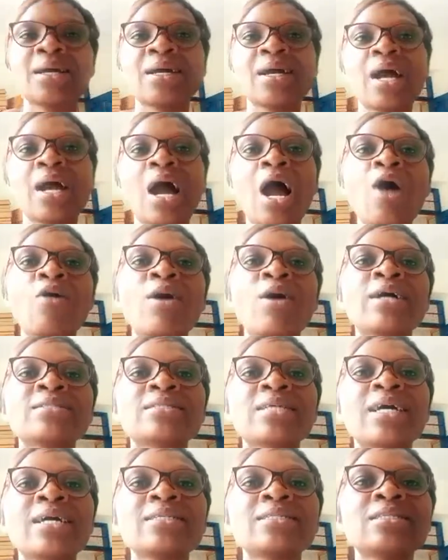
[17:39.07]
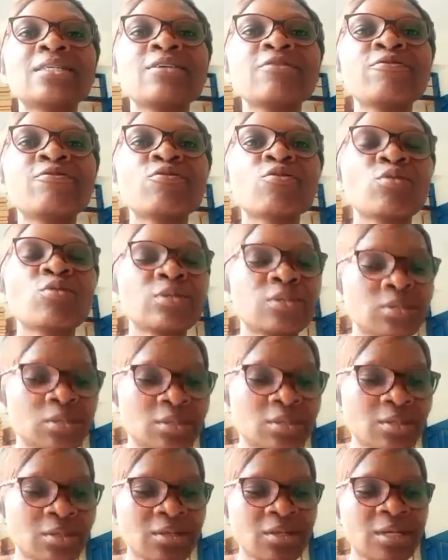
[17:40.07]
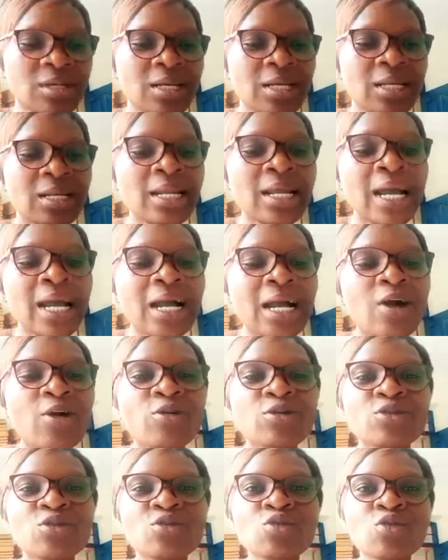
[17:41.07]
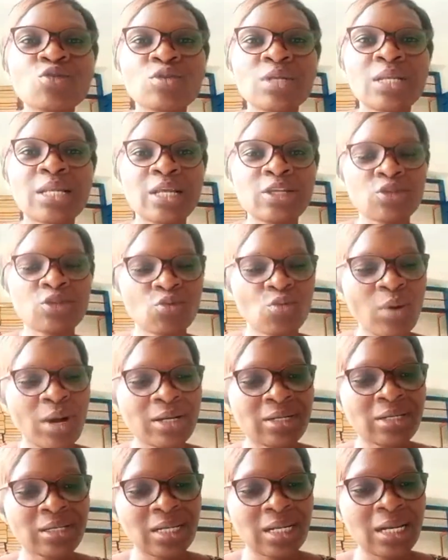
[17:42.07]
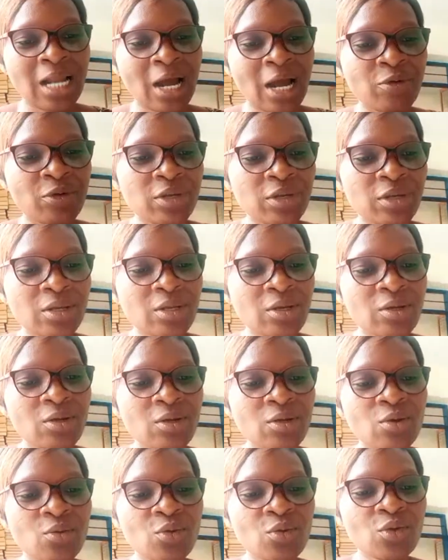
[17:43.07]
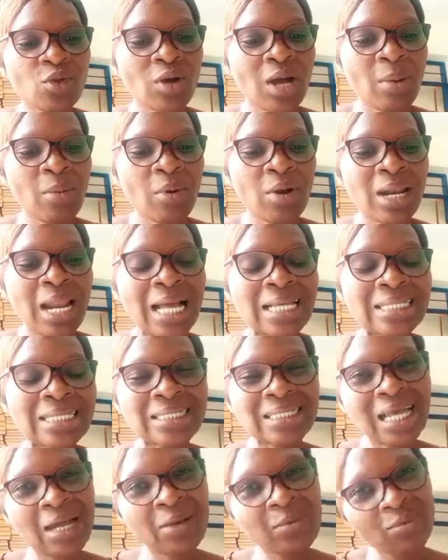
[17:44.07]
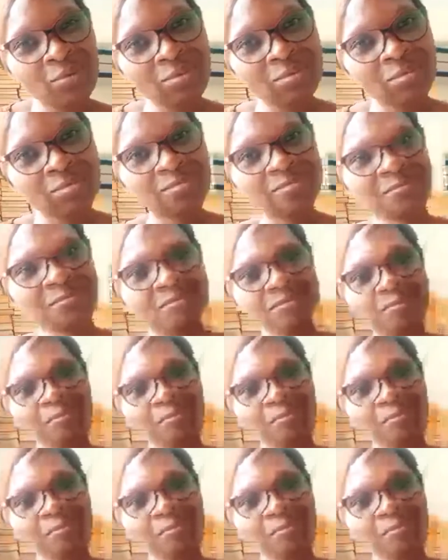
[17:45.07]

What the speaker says: I'll answer it. If not, then I can continue to the next one that we talked about last time.